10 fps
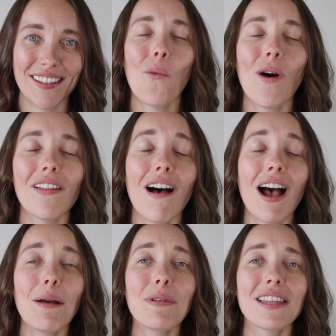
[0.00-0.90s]
While
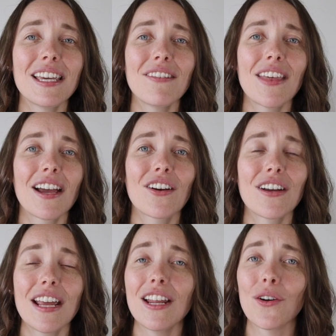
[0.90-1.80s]
I believe that
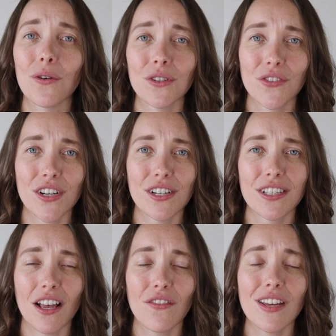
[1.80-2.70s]
creating goals for
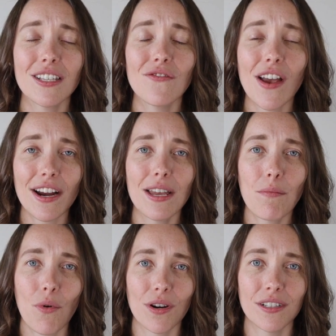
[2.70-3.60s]
yourself is very
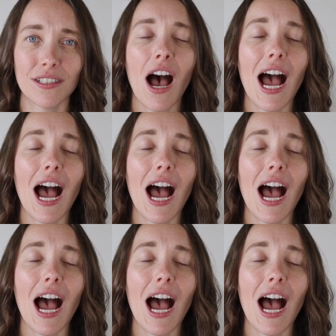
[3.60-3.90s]
important,